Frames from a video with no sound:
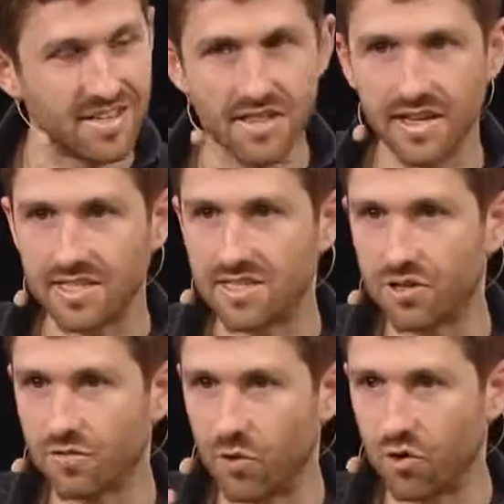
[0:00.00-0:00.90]
that's
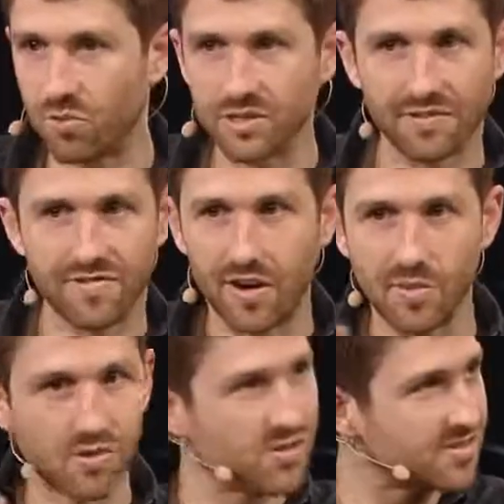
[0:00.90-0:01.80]
still vulnerable to
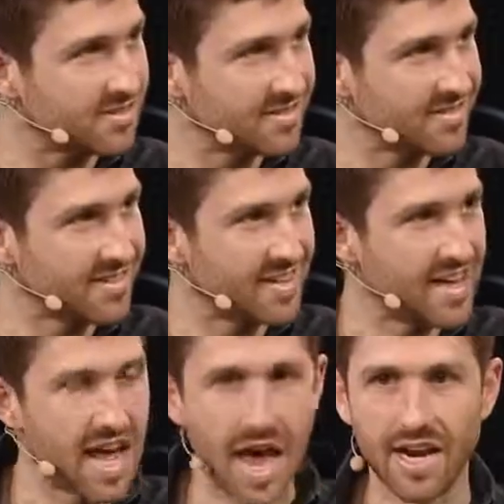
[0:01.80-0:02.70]
pheromones,
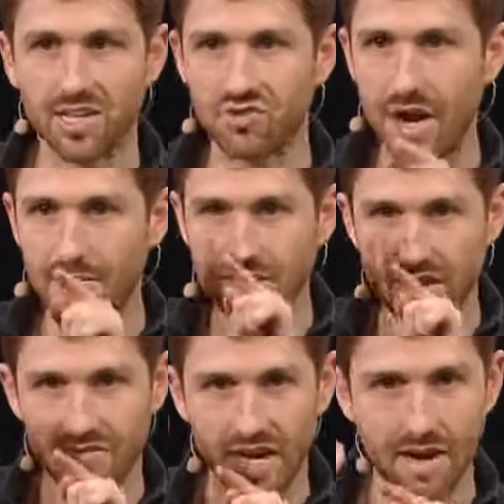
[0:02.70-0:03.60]
and it's trapped inside
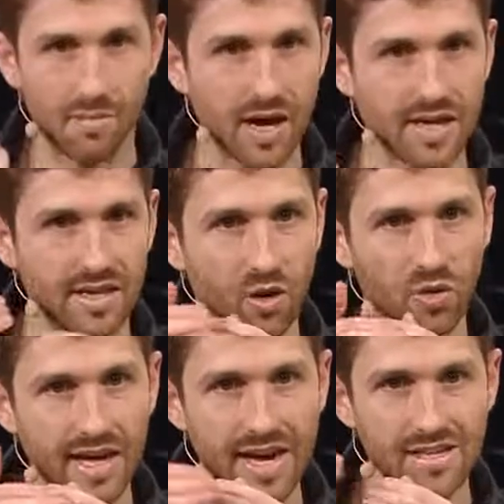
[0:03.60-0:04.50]
of an ant mind that
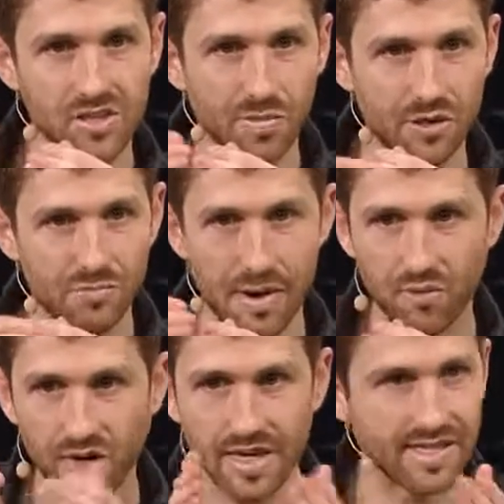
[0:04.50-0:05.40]
only has so much
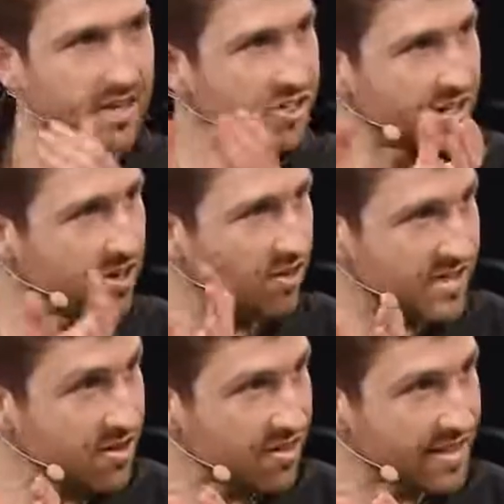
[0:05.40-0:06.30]
memory and attention and all these
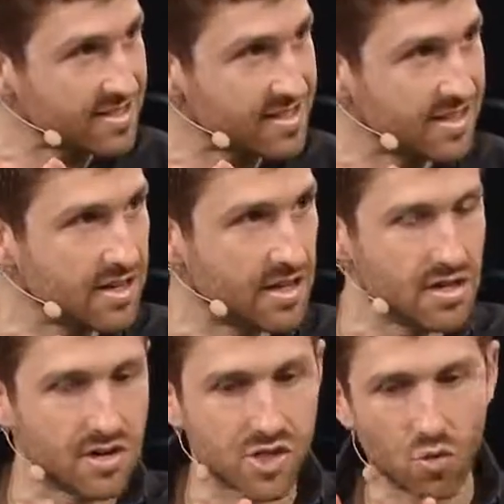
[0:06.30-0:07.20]
other things.
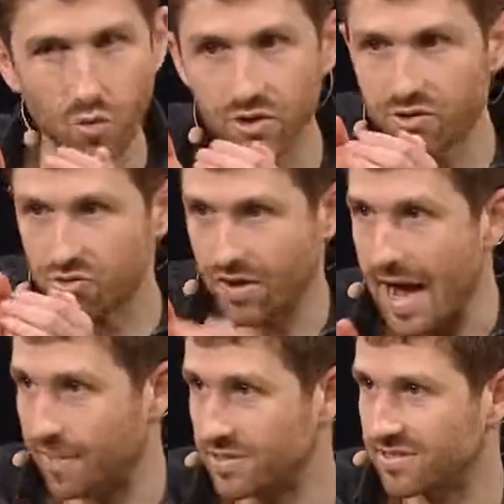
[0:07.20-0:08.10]
So we're
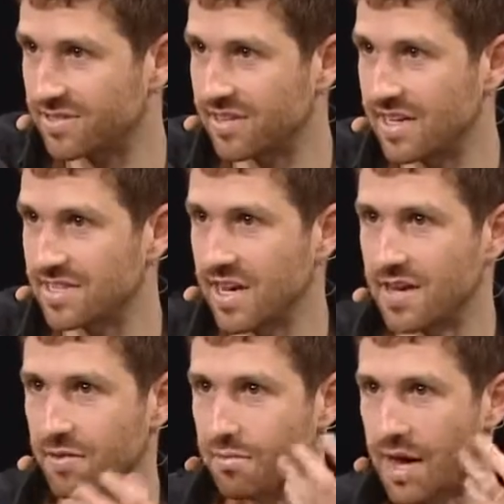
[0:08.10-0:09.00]
trapped inside
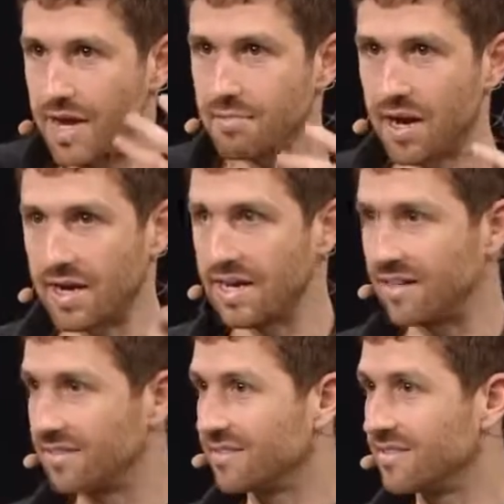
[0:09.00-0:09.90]
of a mind-body
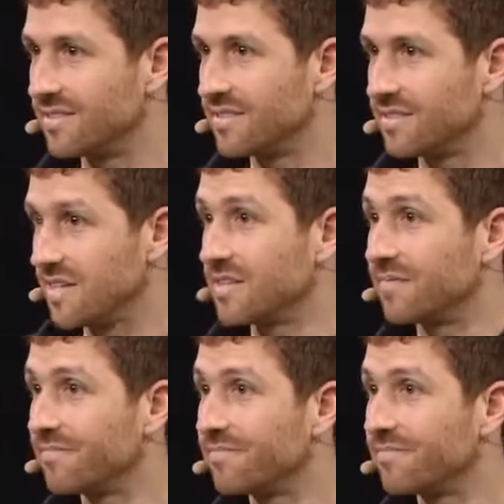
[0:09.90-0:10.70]
system,